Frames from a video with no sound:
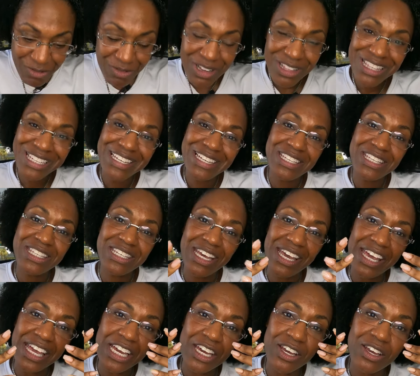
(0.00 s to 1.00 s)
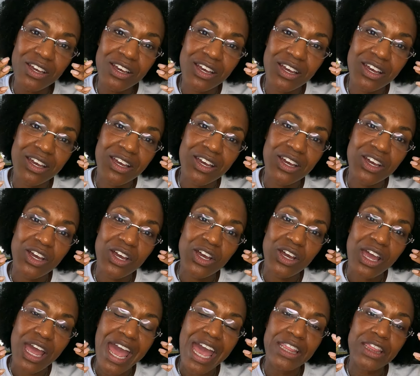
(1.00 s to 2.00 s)
releasing
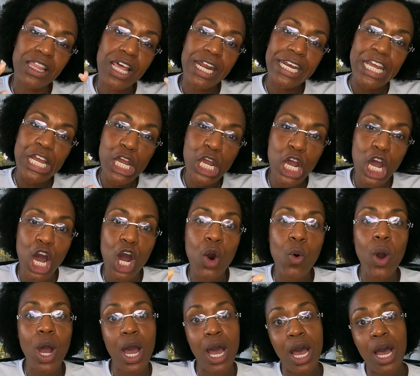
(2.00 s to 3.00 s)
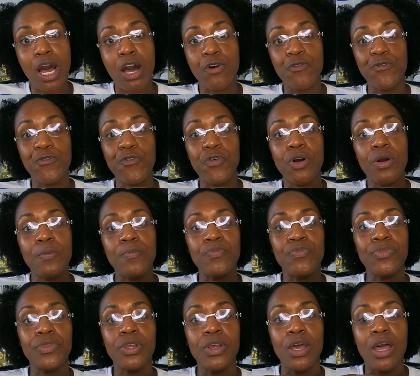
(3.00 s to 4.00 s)
and letting go of
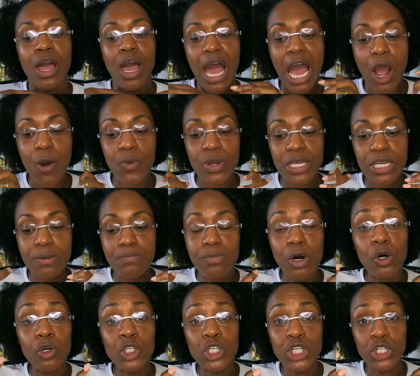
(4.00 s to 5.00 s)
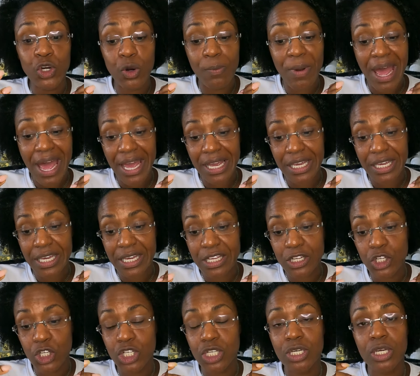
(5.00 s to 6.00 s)
our emotional
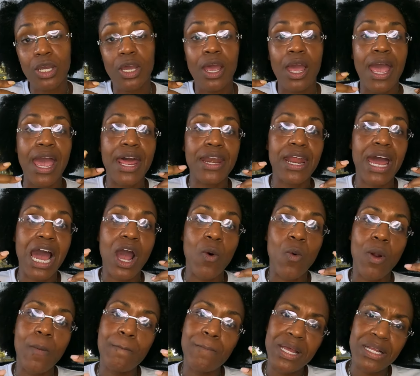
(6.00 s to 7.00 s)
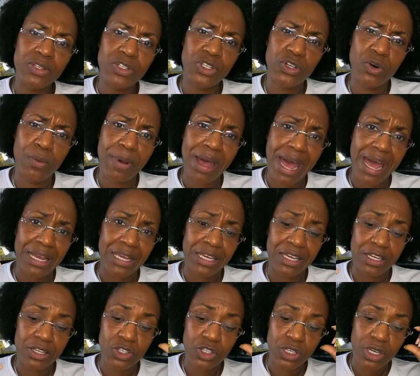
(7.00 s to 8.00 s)
baggage and our mental
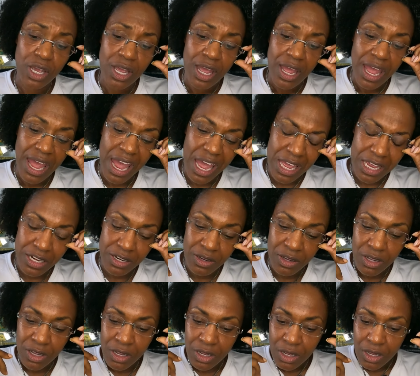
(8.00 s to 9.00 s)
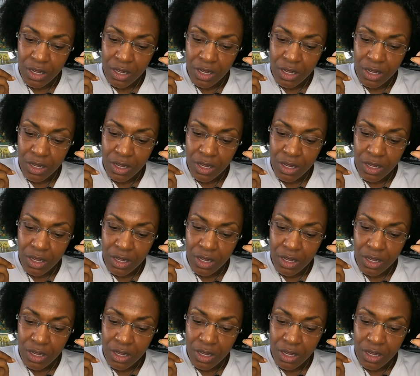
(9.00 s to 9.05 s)
baggage. And